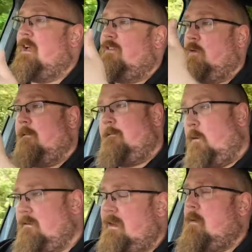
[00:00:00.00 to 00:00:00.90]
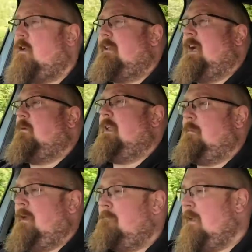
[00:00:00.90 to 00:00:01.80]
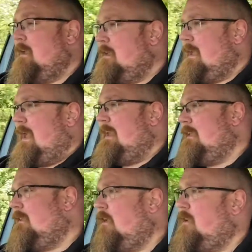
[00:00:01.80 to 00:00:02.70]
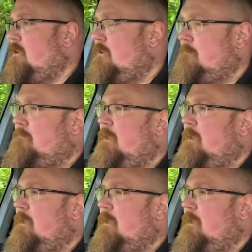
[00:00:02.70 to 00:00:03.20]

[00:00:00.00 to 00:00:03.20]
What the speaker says: to a 40 mile an hour limit, you get a little icon